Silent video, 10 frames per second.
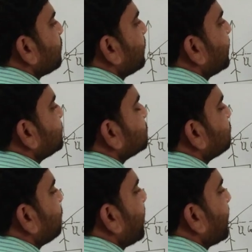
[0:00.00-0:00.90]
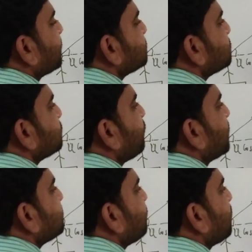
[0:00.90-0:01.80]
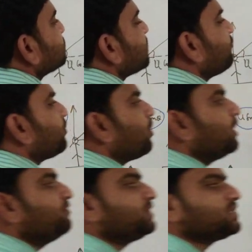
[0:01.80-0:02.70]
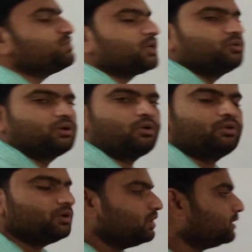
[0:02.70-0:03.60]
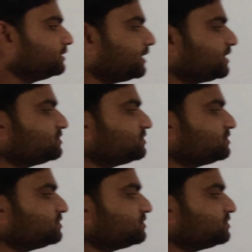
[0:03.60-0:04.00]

right, minus what is the velocity of trolley with respect to ground, that is